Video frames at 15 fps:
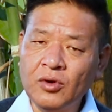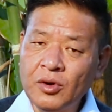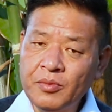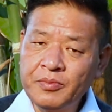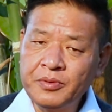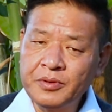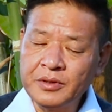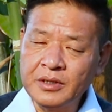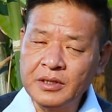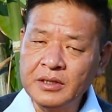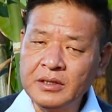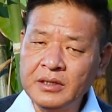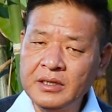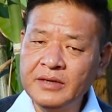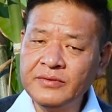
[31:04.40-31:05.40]
hope it
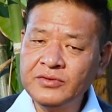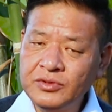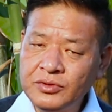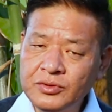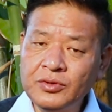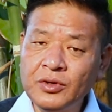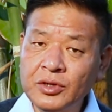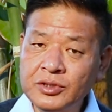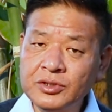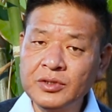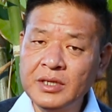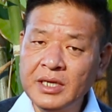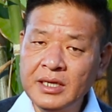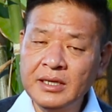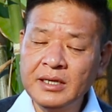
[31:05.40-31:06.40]
gives you also
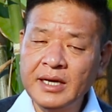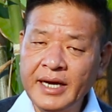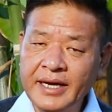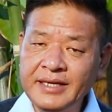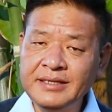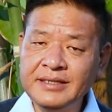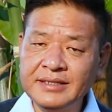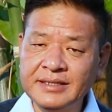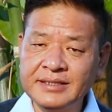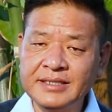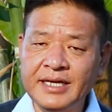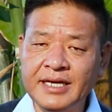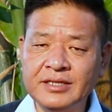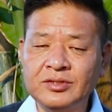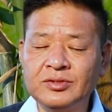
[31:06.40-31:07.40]
little ideas
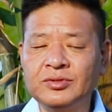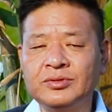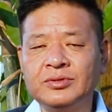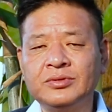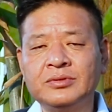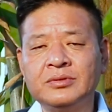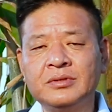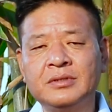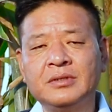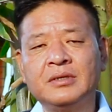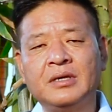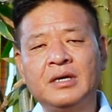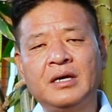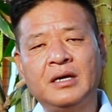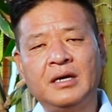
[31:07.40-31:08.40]
as to
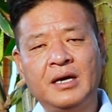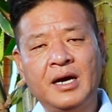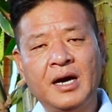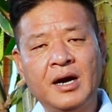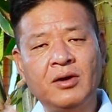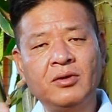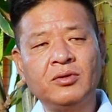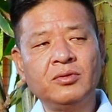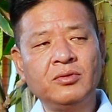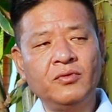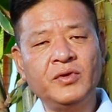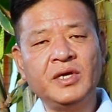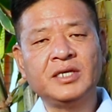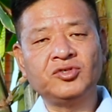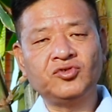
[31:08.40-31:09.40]
how
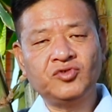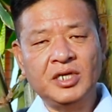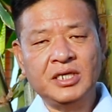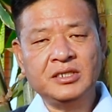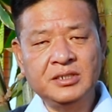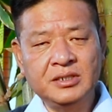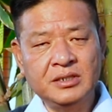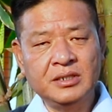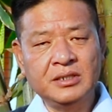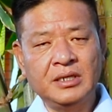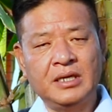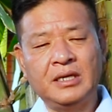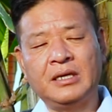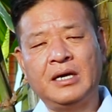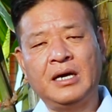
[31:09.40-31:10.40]
we are structured
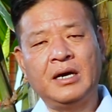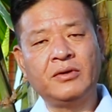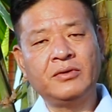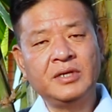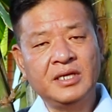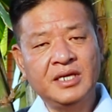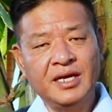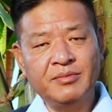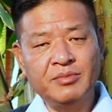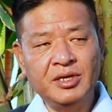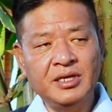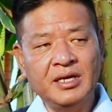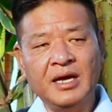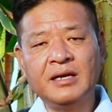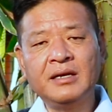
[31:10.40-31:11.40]
and how it can be
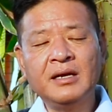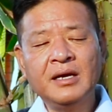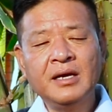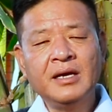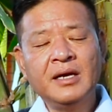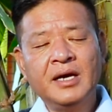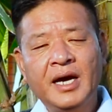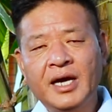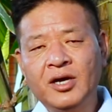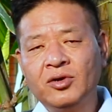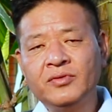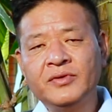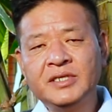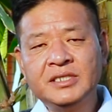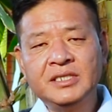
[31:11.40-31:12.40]
done. I
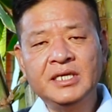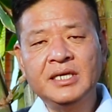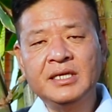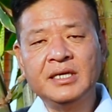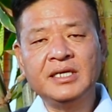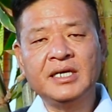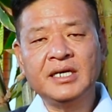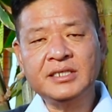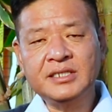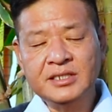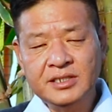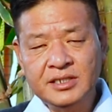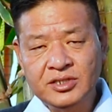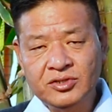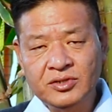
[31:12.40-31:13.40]
always say the younger
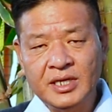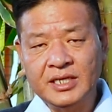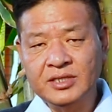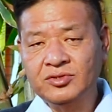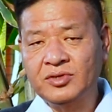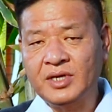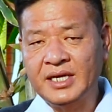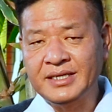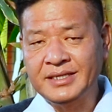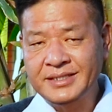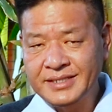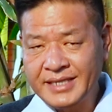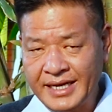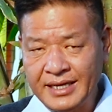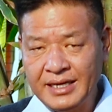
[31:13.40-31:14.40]
generation has to
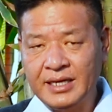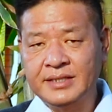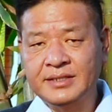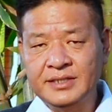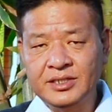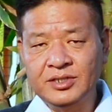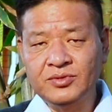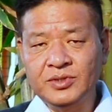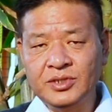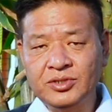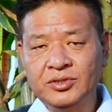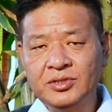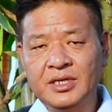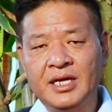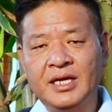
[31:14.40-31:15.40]
understand our
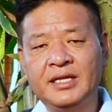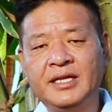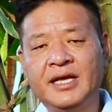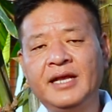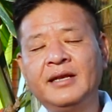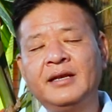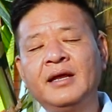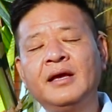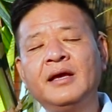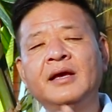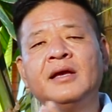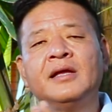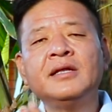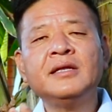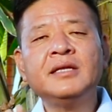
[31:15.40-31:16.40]
situation, and then
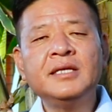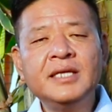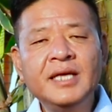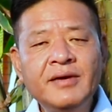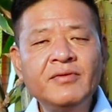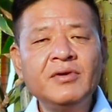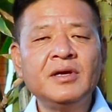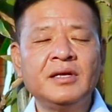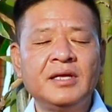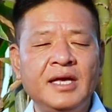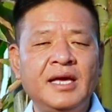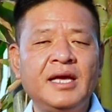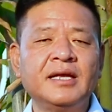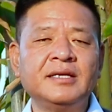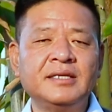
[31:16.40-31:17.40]

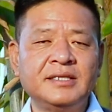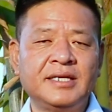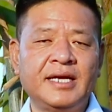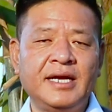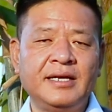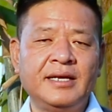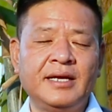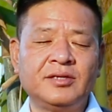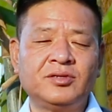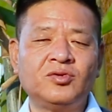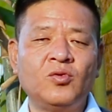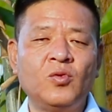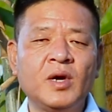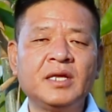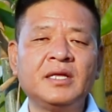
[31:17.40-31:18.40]
they can decide as
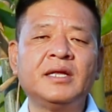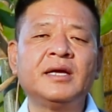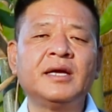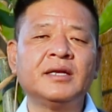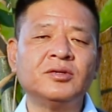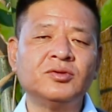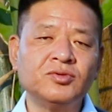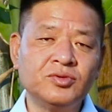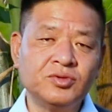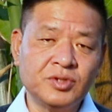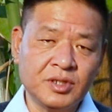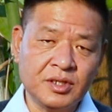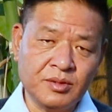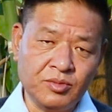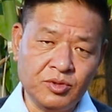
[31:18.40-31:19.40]
to what they can do to
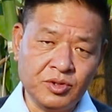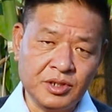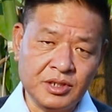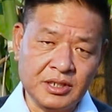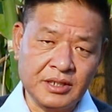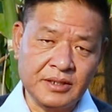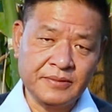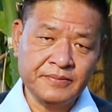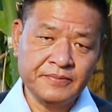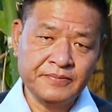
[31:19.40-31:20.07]
the community.